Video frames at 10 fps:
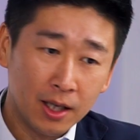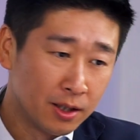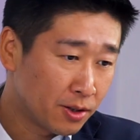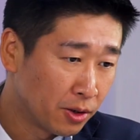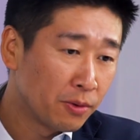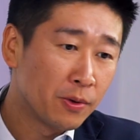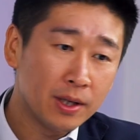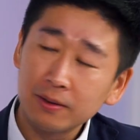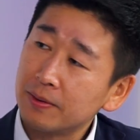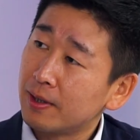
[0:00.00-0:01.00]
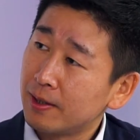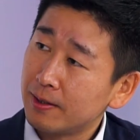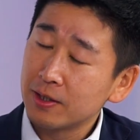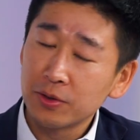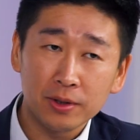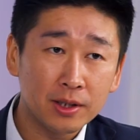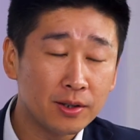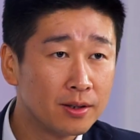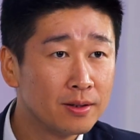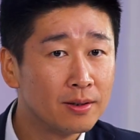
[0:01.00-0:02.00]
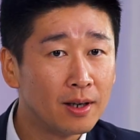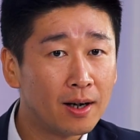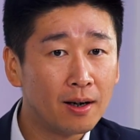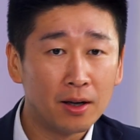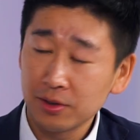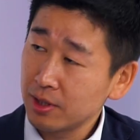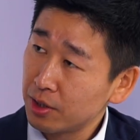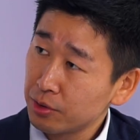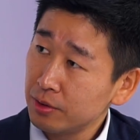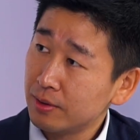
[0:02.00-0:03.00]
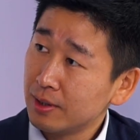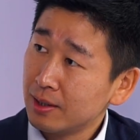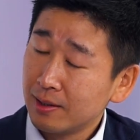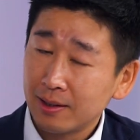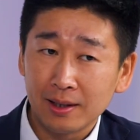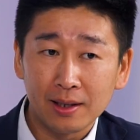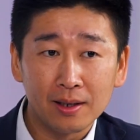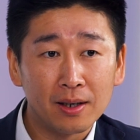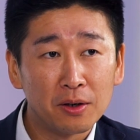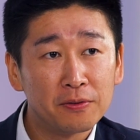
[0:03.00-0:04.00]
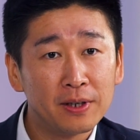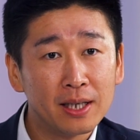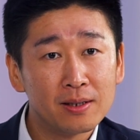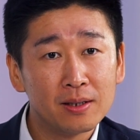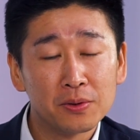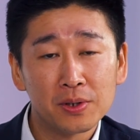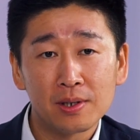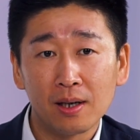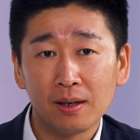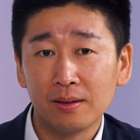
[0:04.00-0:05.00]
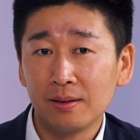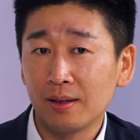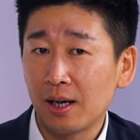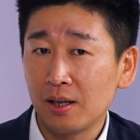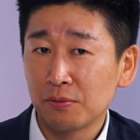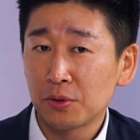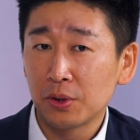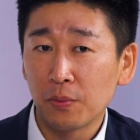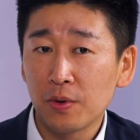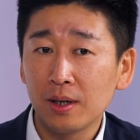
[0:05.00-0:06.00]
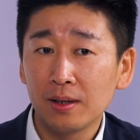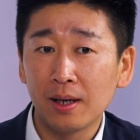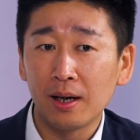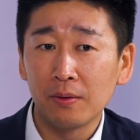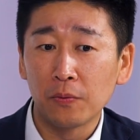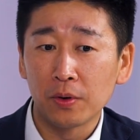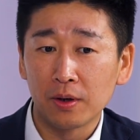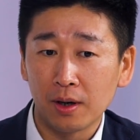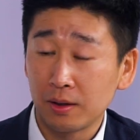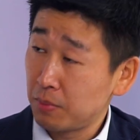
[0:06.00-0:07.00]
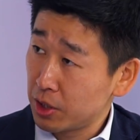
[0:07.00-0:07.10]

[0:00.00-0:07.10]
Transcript: It's going well. Construction on schedule. Our financing was done end of 21, and we're on